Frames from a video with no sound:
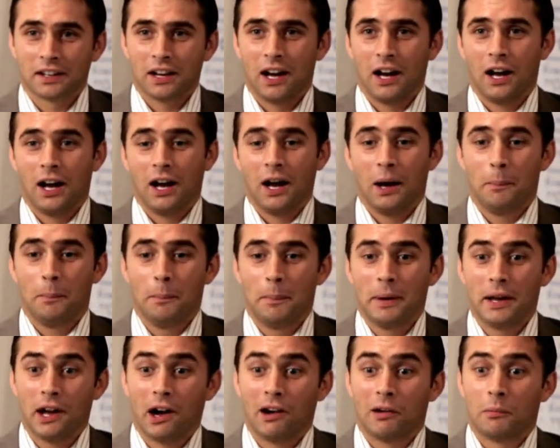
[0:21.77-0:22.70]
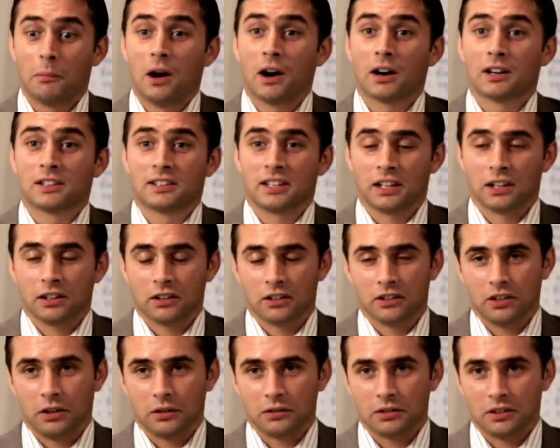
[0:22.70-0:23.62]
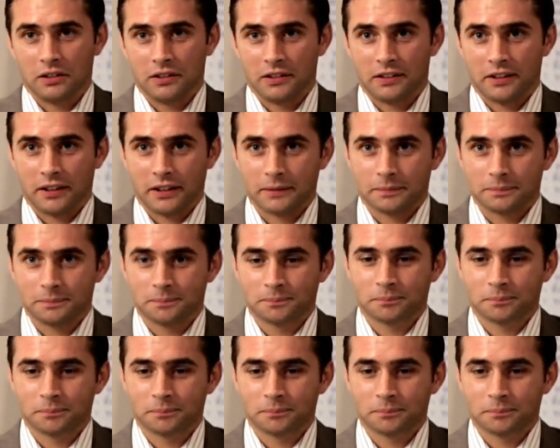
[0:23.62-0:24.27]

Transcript: PR and marketing consultancy